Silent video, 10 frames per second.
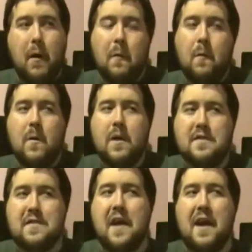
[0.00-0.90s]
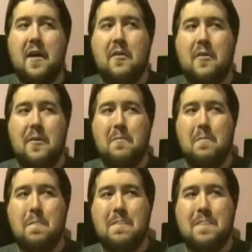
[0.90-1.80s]
But Groot as a character,
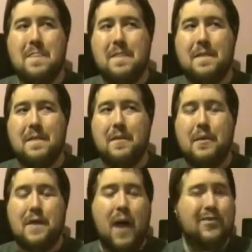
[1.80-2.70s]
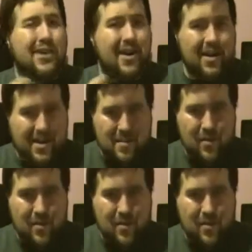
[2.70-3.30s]
without talking